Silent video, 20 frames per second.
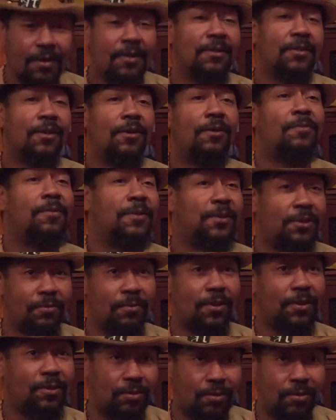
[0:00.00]
Yo, what
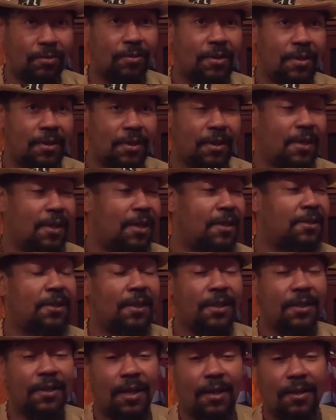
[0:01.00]
you doing? Hey,
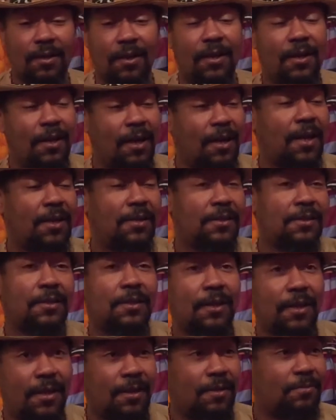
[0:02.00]
check it out. I got this
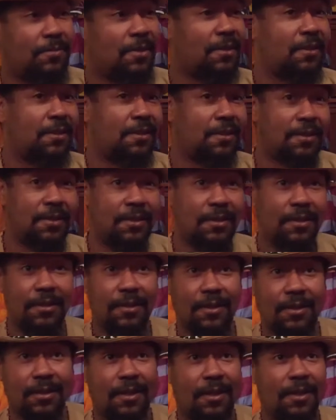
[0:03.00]
slam thing.
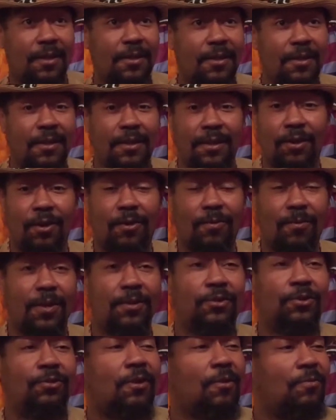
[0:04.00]
Yo, why
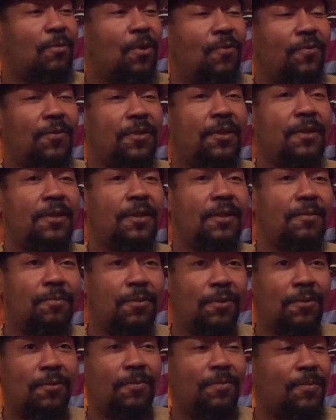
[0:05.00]
don't you come over here?
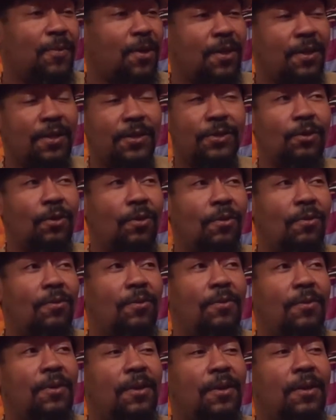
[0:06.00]
Boom.
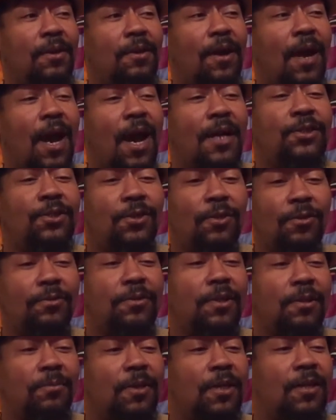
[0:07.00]
So I
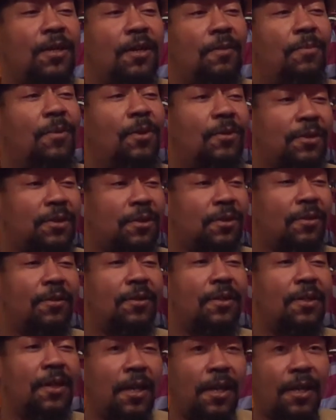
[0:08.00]
told them to come on
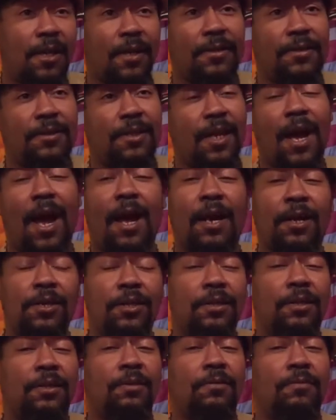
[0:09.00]
certain days. I
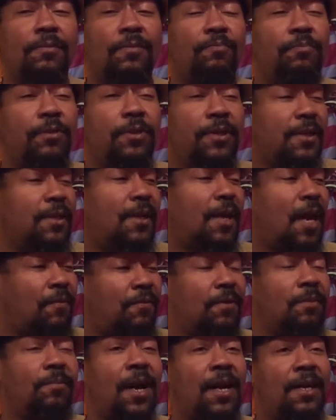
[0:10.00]
couldn't put
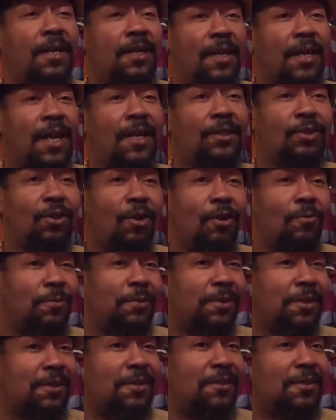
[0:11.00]
everybody that I thought
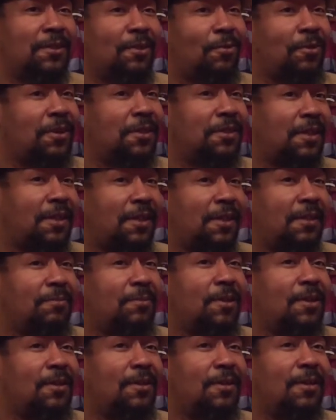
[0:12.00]
was good on a
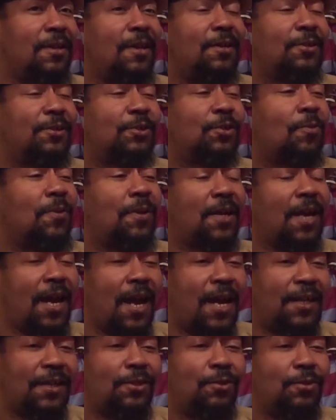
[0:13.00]
team. So what I
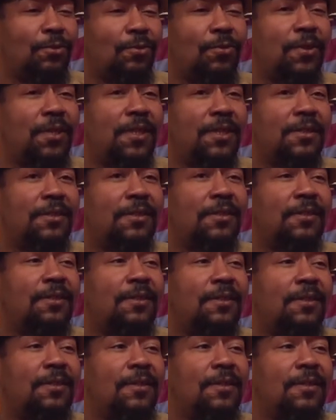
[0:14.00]
had to do is